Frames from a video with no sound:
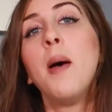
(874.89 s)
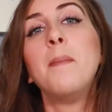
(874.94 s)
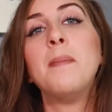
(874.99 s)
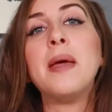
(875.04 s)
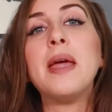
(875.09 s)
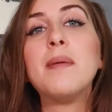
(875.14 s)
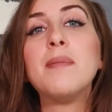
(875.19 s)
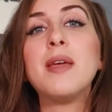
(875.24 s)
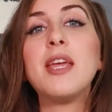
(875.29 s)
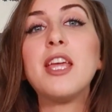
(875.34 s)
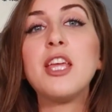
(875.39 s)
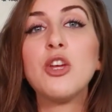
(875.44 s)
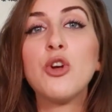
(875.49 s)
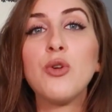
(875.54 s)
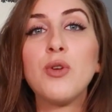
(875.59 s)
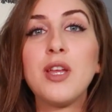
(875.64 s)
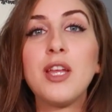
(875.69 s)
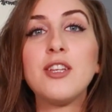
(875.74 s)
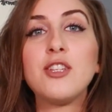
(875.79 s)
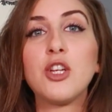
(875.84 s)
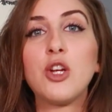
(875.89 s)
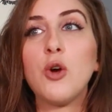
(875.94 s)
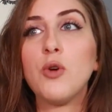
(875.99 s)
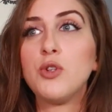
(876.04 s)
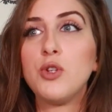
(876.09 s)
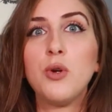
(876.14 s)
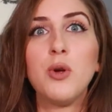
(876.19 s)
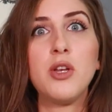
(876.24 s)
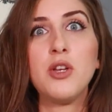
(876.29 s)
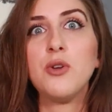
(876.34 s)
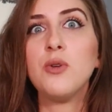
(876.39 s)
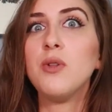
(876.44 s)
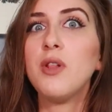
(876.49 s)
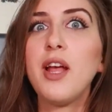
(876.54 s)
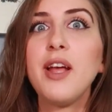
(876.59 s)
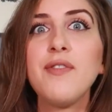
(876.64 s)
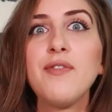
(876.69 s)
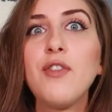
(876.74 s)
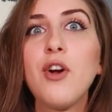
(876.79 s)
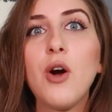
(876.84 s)
Maybe you need to go to a new
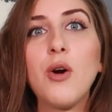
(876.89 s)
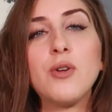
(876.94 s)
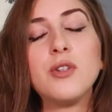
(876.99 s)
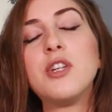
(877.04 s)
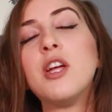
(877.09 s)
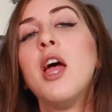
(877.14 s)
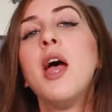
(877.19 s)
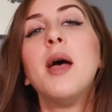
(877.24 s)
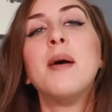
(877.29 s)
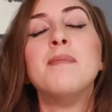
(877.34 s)
life coach.